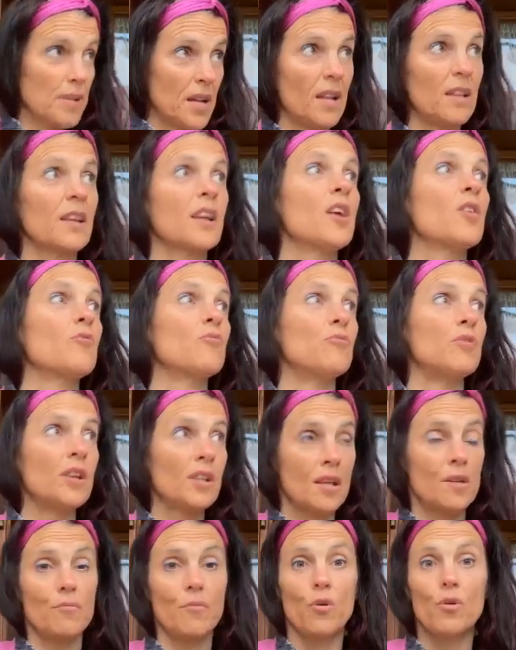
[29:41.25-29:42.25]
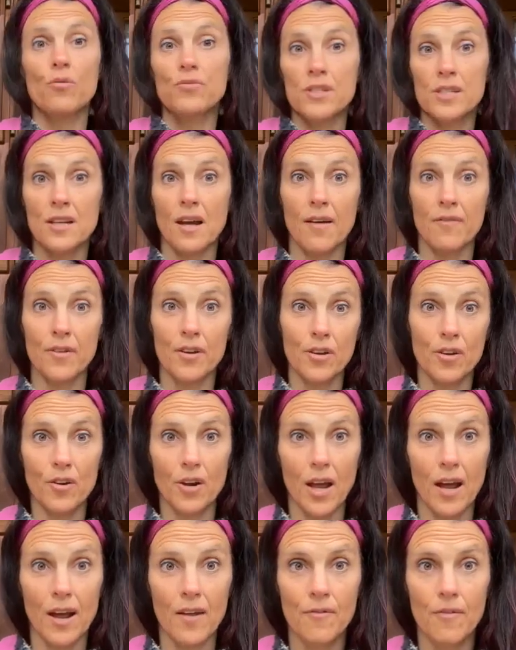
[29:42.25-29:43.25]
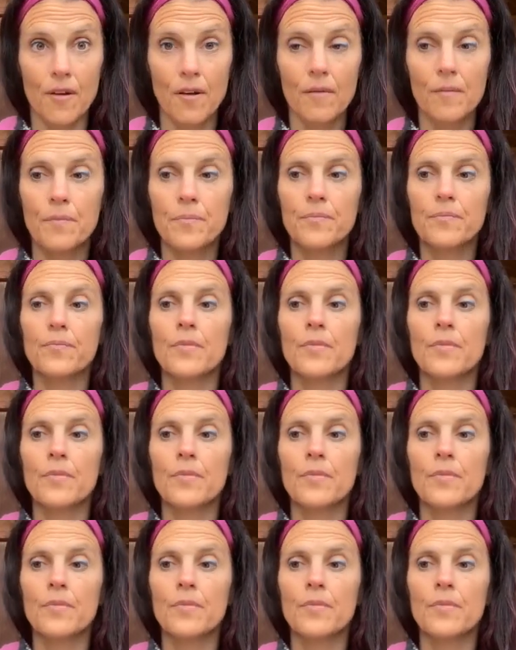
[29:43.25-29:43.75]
I'm telling you, really move stuff in your life,